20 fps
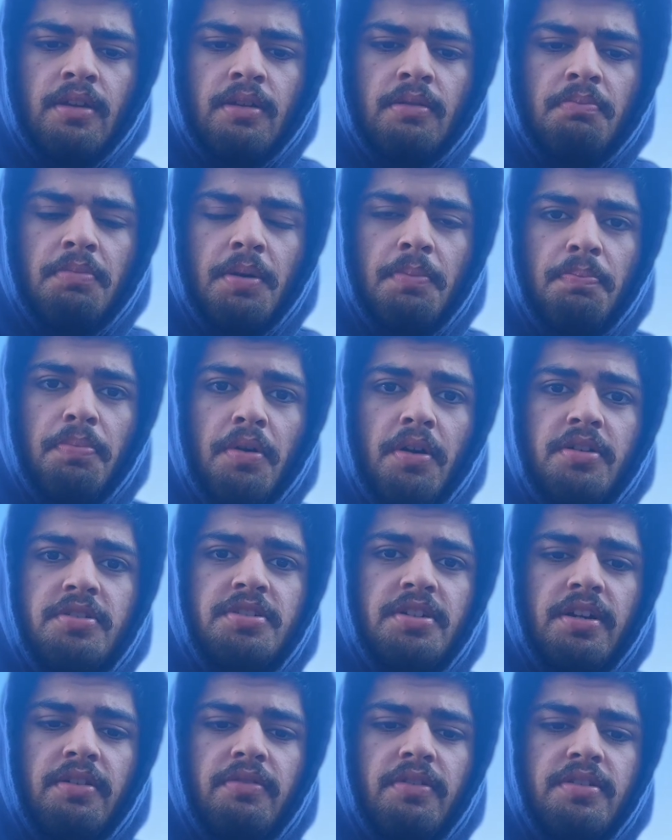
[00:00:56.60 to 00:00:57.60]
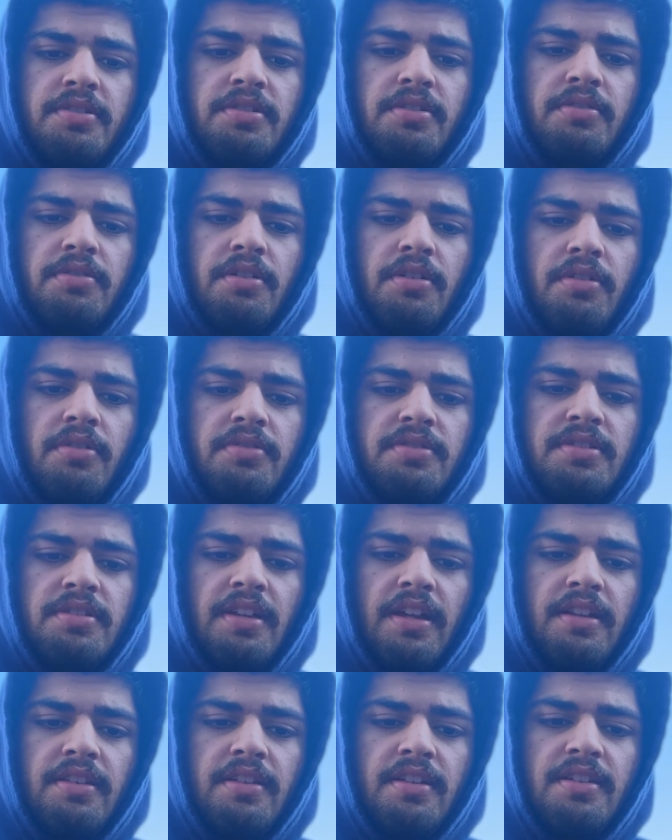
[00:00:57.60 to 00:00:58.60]
But Bertrand Russell notes
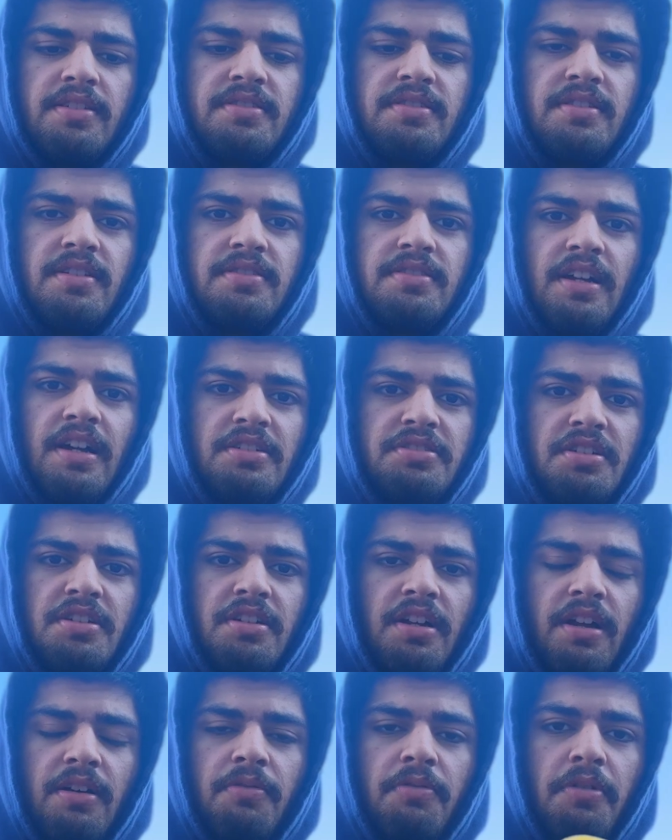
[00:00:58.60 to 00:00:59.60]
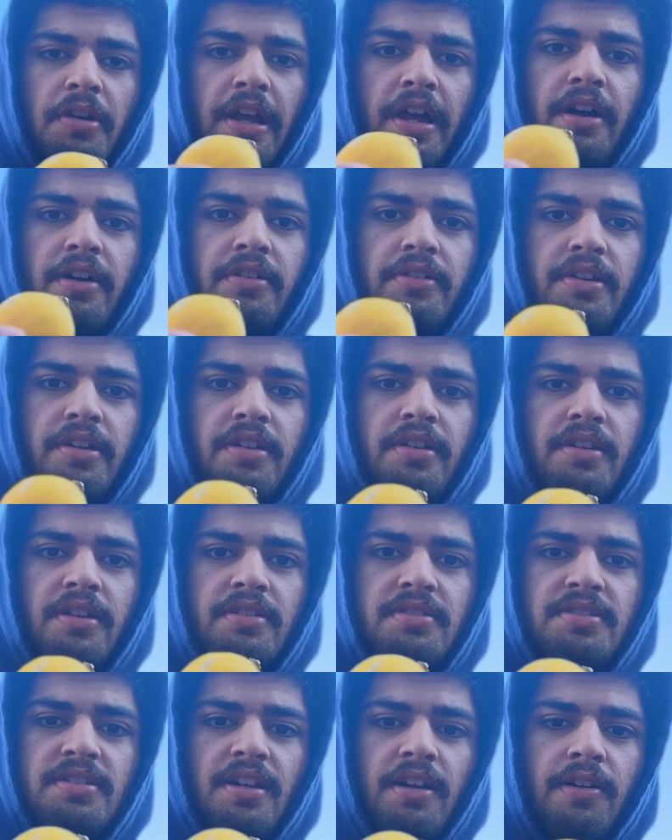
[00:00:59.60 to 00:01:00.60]
that this is actually not reality
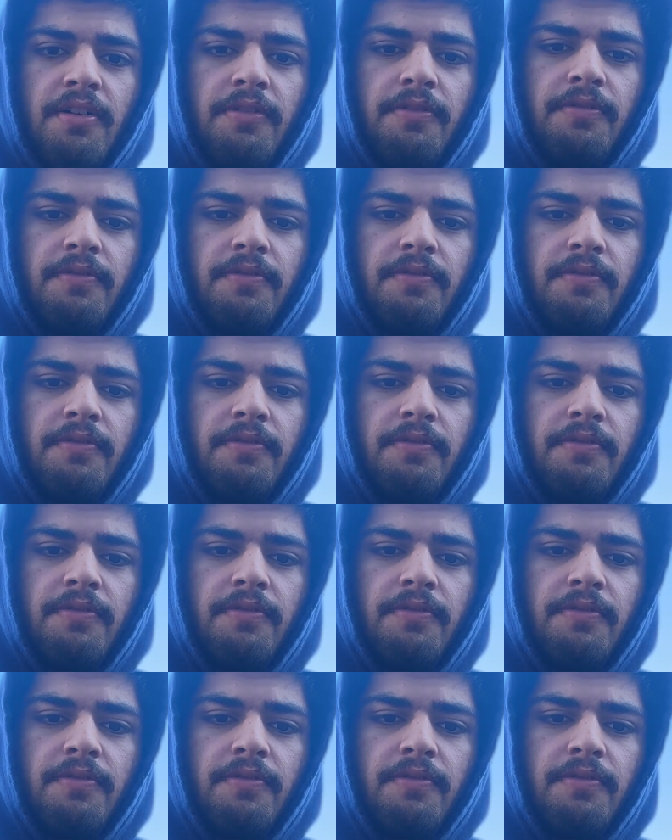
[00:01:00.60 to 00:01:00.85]
itself.